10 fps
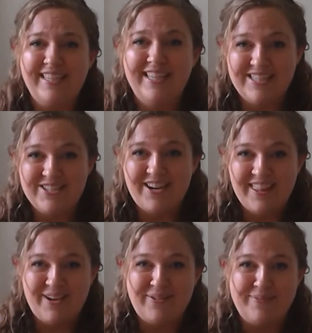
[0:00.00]
Let's try
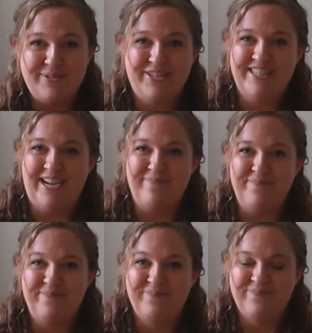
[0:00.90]
that one more time.
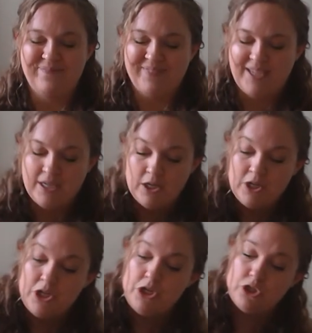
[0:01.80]

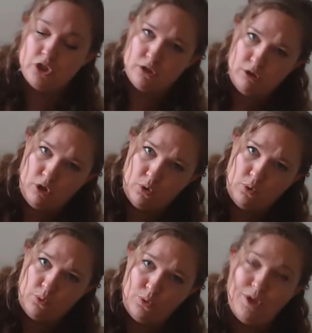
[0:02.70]

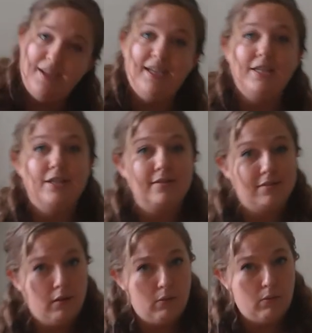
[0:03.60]
Slowly,
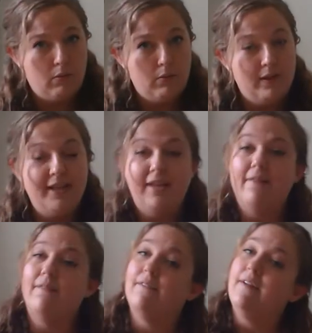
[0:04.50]
slowly,
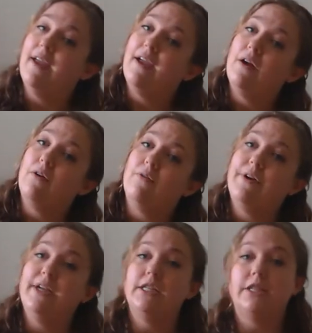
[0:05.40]

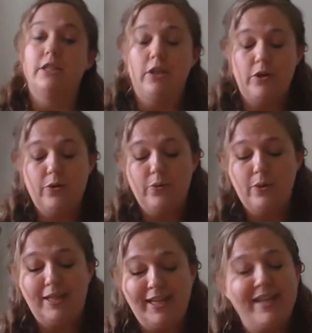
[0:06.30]
very
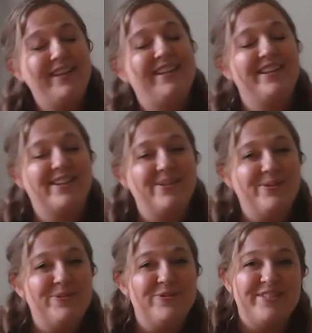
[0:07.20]
slowly
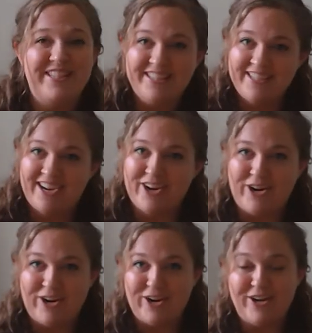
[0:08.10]
goes the
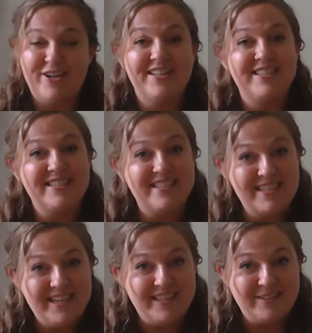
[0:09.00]
garden
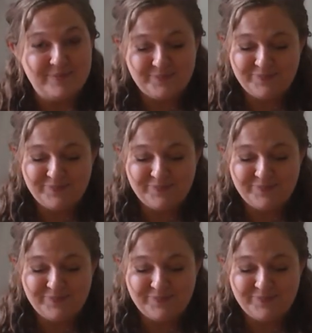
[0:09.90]
snail.